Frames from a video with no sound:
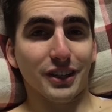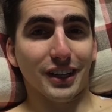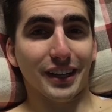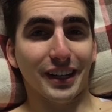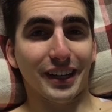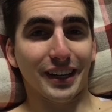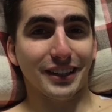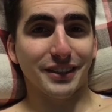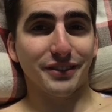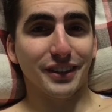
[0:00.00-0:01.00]
I
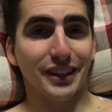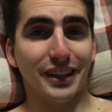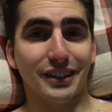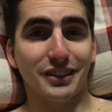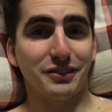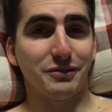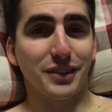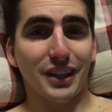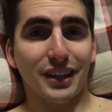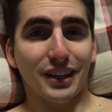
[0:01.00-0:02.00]
actually feel like I could
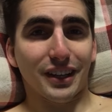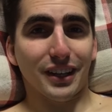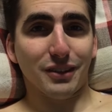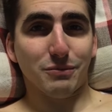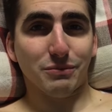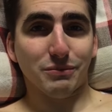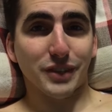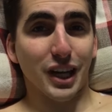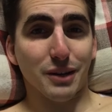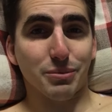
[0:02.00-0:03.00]

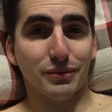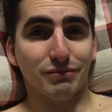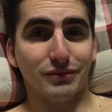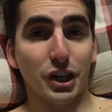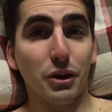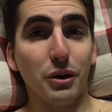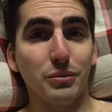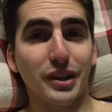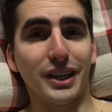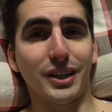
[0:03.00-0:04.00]
get up and go home
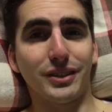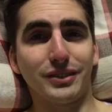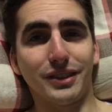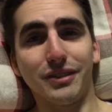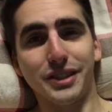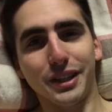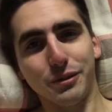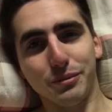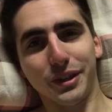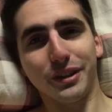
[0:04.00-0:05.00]
right now, and obviously that
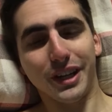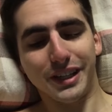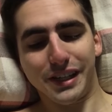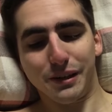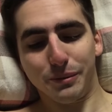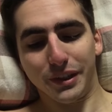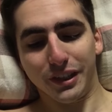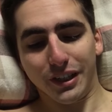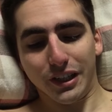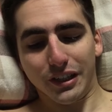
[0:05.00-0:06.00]
wouldn't be a good idea, but
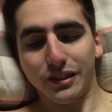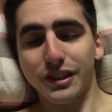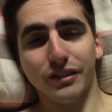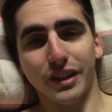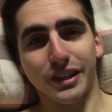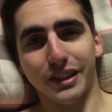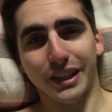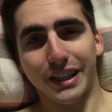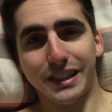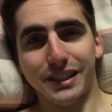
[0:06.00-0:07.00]
just to give you an idea, like
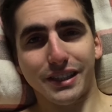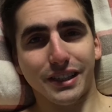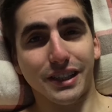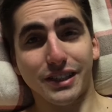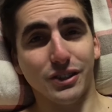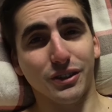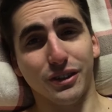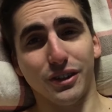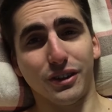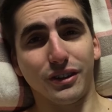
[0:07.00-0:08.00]
it doesn't hurt
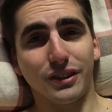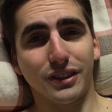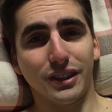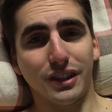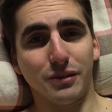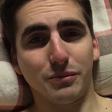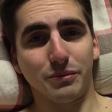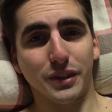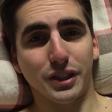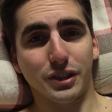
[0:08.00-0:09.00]
at all.
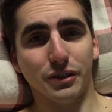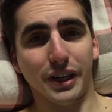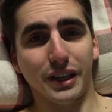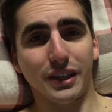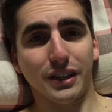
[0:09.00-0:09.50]
It's great.